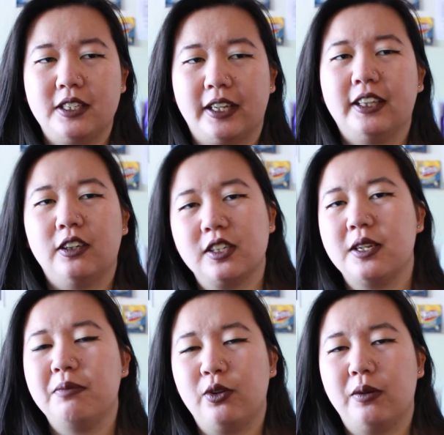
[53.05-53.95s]
There are
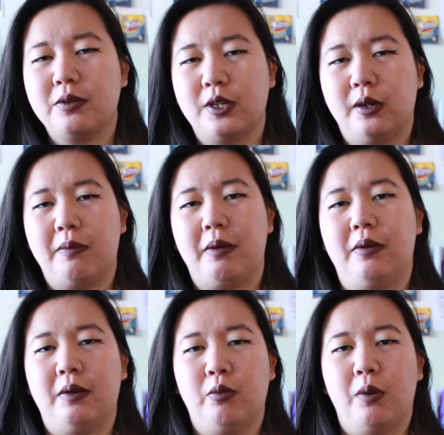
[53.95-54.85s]
some dorms that are
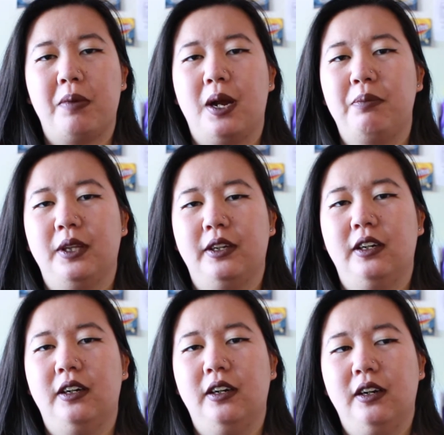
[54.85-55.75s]
maybe more
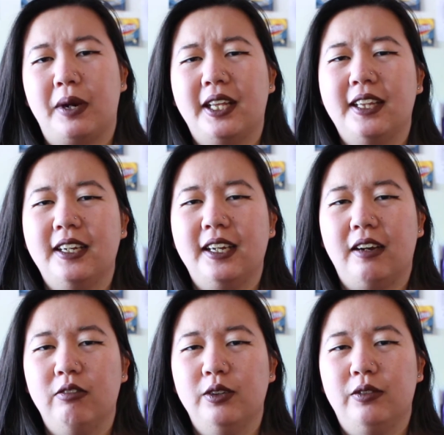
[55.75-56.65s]
popular, but I think
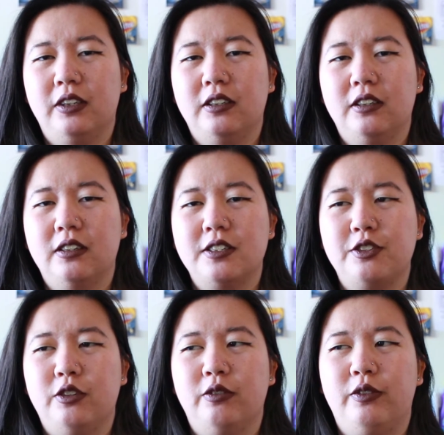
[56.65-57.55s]
everyone
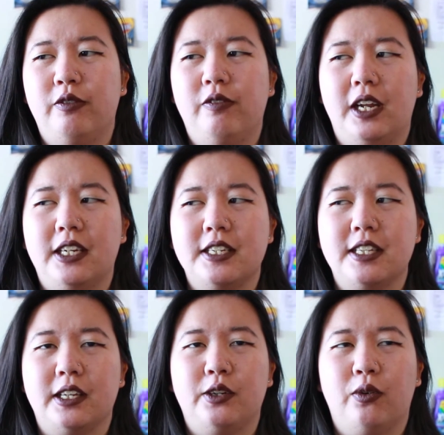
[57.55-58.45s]
sort of defends
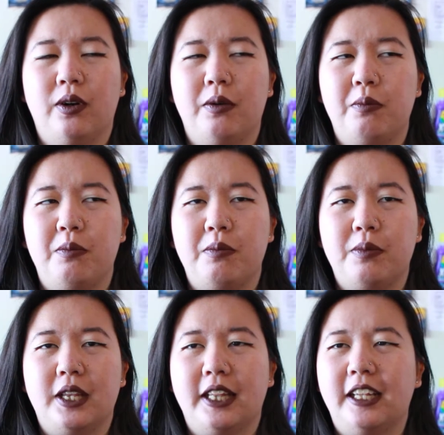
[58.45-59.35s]
the dorm
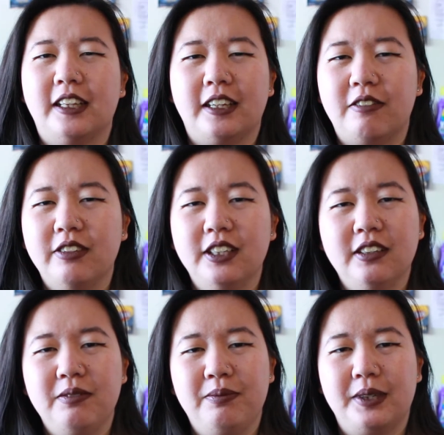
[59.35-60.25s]
that they live
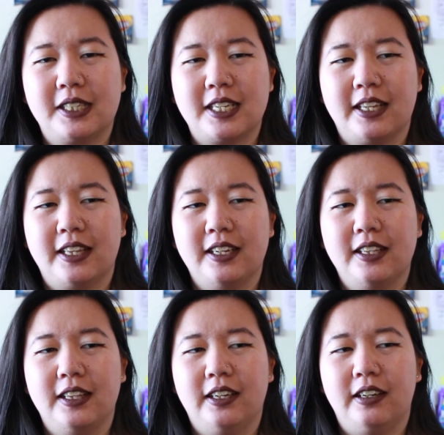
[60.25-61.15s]
in, because I
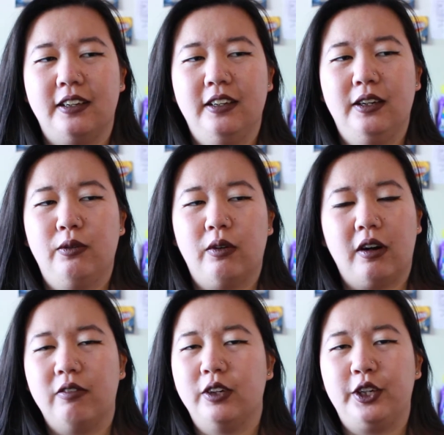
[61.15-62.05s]
think that
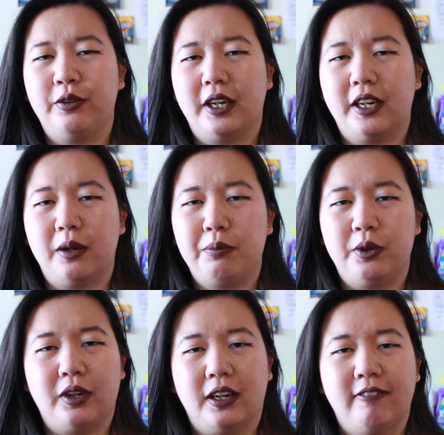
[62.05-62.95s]
wherever you end up,
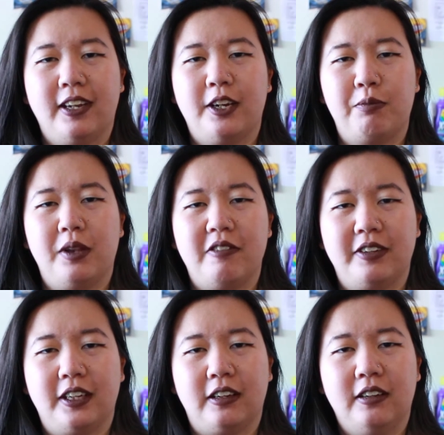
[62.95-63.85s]
you kind of end up
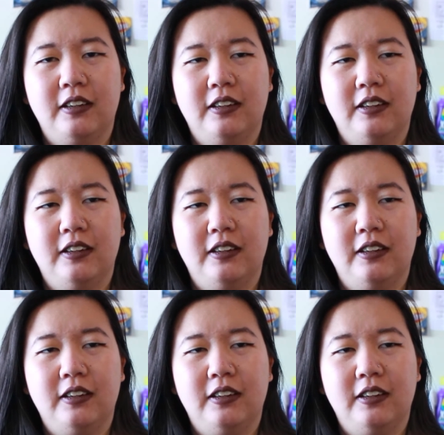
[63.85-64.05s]
loving